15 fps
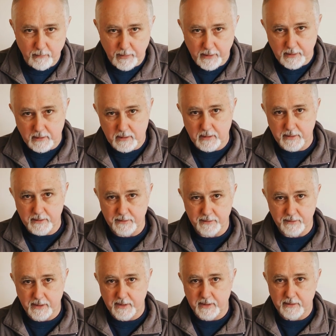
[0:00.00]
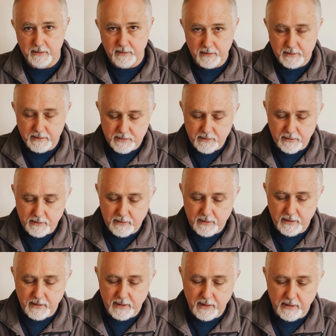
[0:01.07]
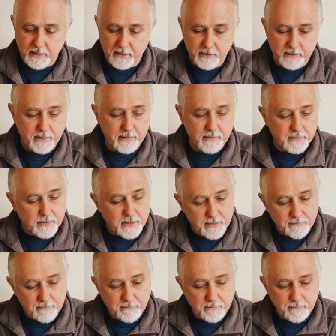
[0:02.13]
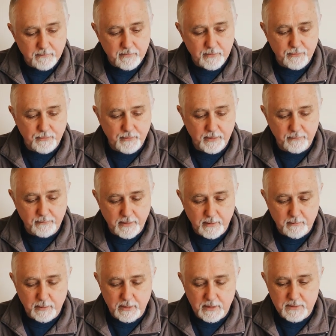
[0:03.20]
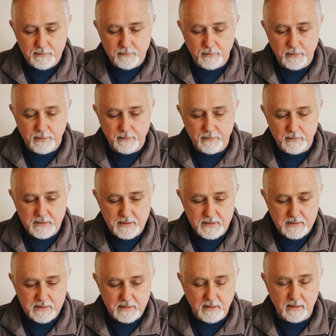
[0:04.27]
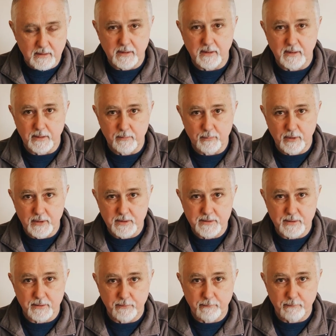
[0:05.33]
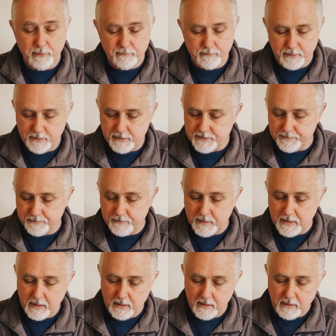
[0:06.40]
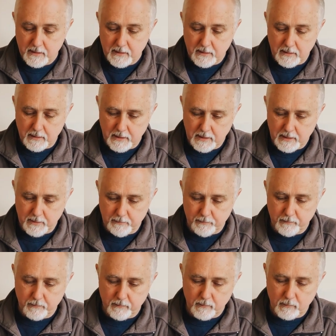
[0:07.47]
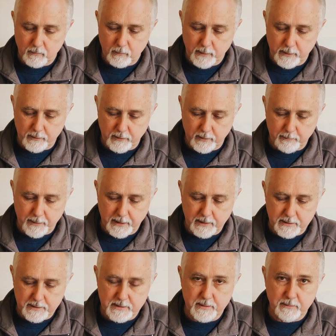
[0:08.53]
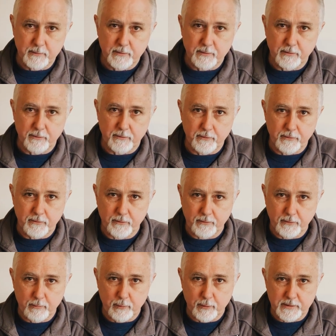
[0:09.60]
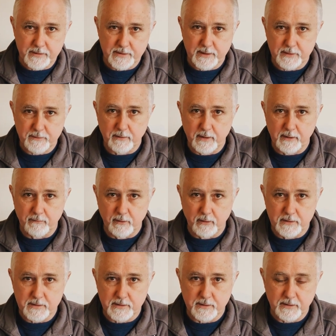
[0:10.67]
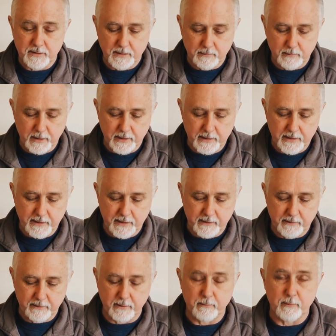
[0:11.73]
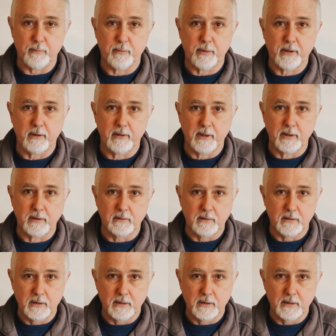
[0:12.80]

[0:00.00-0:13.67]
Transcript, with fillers: made it clear that they had none in stock and that they did have 300 amp hours for a slightly higher price, so we went for those. Um, we top balanced them to 3.65 volts by connecting them in parallel